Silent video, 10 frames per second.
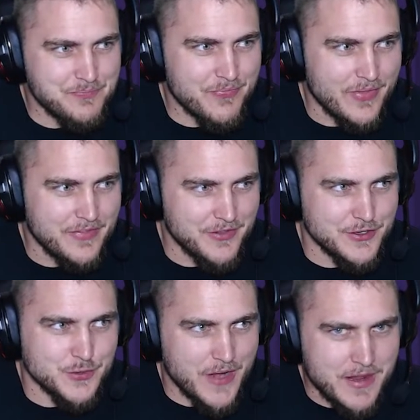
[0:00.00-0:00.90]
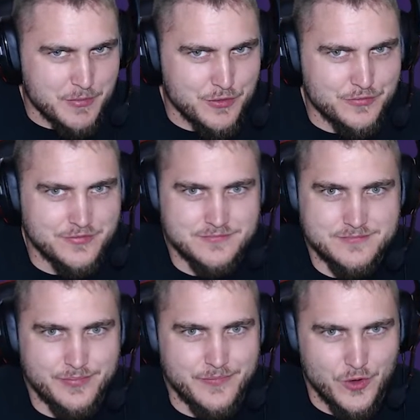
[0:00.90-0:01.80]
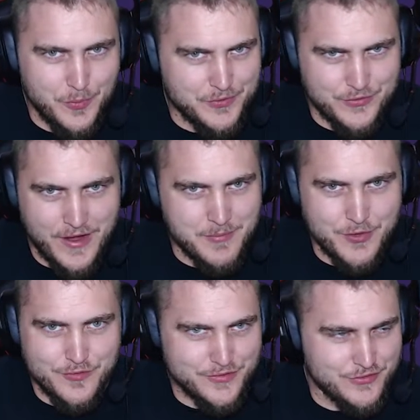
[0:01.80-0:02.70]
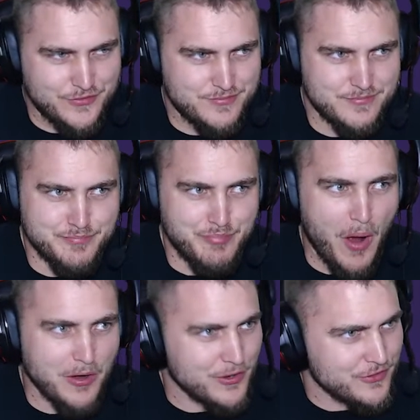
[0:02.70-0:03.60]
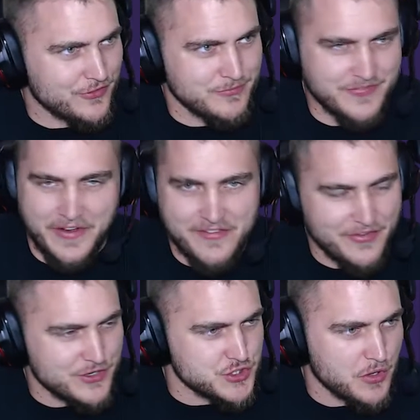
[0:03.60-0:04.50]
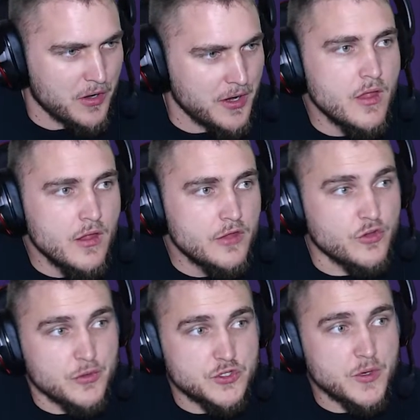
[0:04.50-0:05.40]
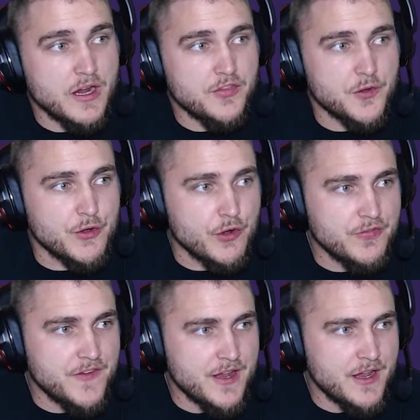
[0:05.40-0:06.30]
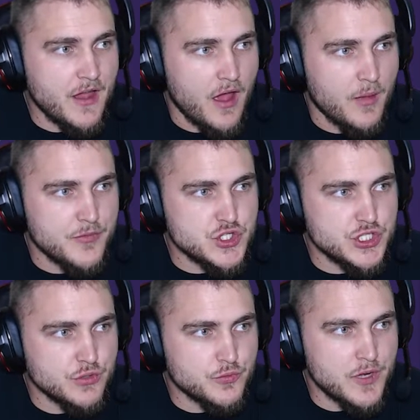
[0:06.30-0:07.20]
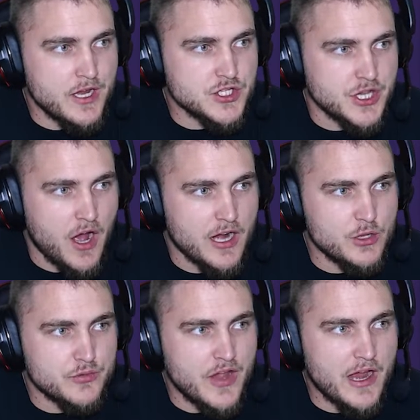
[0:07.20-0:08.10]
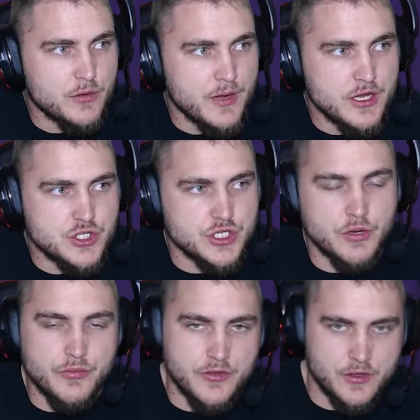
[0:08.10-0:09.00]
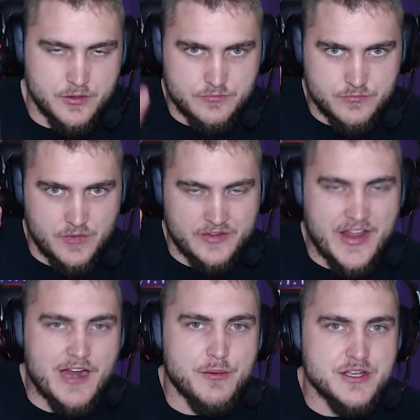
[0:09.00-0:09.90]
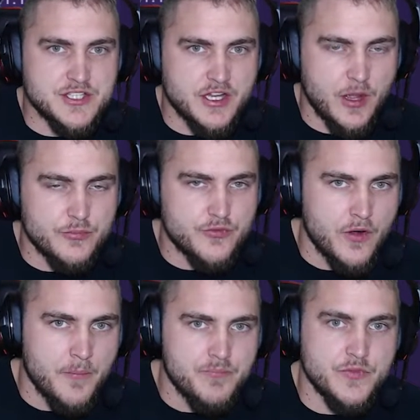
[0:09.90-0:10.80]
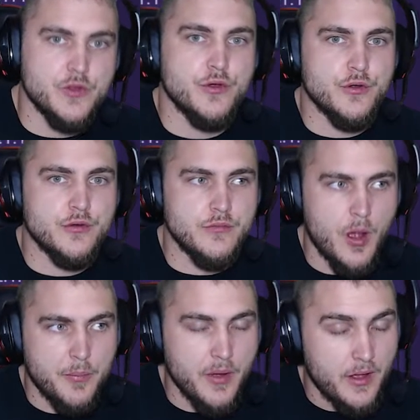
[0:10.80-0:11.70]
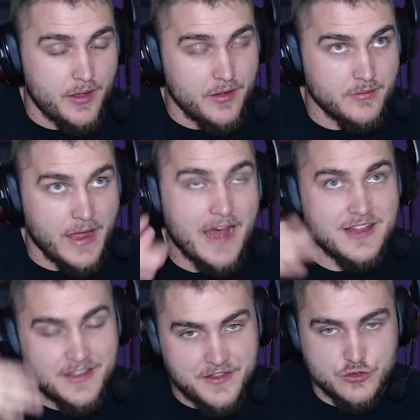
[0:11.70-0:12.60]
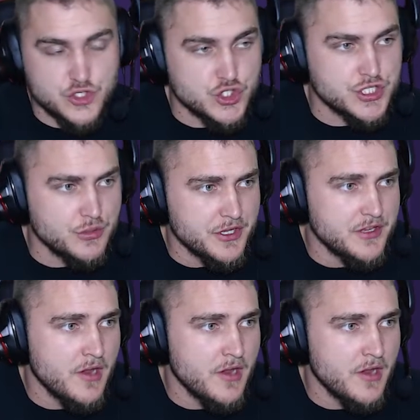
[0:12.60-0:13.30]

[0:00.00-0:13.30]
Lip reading: the Unite move. Koopa's Unite move is bonkers. Very, very strong. So with Trick, they're nerfing the shield range and the auto attack range. You know, the attack range that comes from your ally that you just shielded.